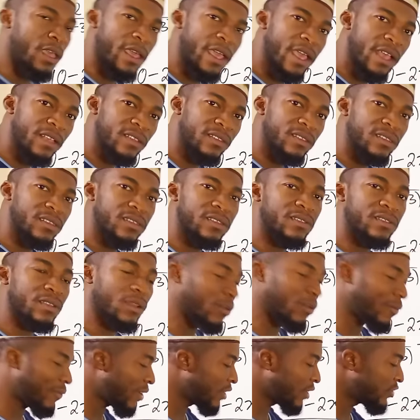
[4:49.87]
Hence, this is
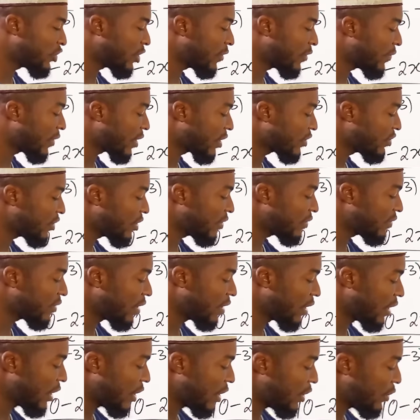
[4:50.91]
our partial fractions.